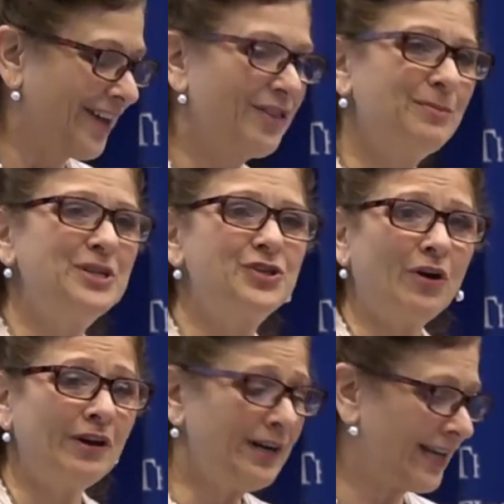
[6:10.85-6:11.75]
the
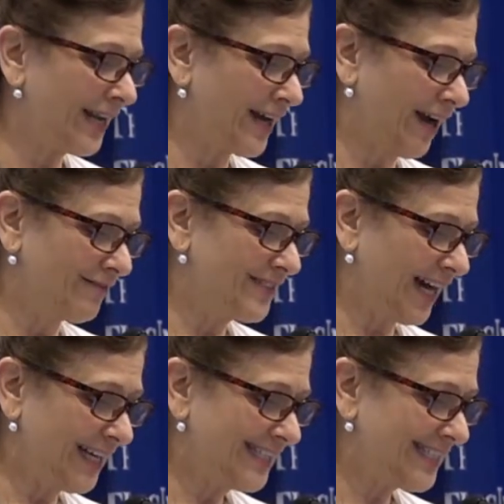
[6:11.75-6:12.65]
majority of
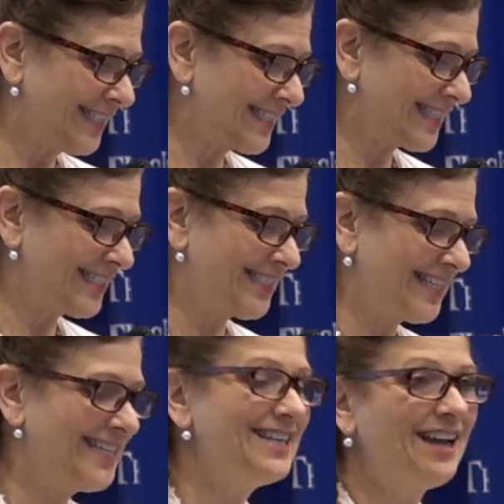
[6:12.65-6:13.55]
dioceses
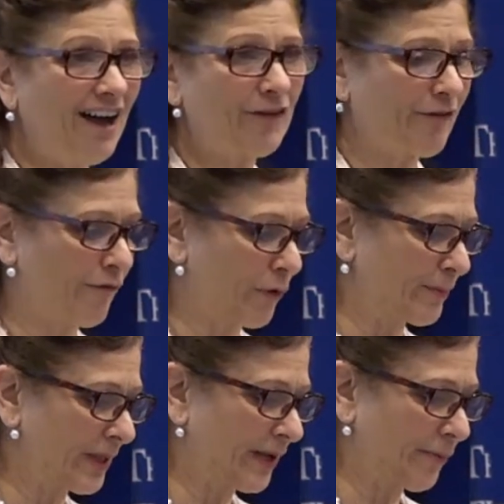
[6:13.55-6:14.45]
did not
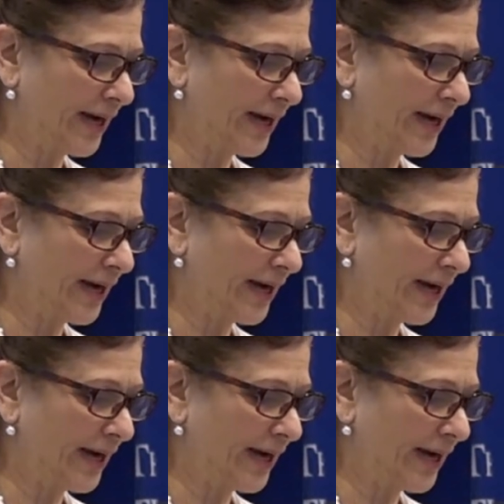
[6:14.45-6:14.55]
formally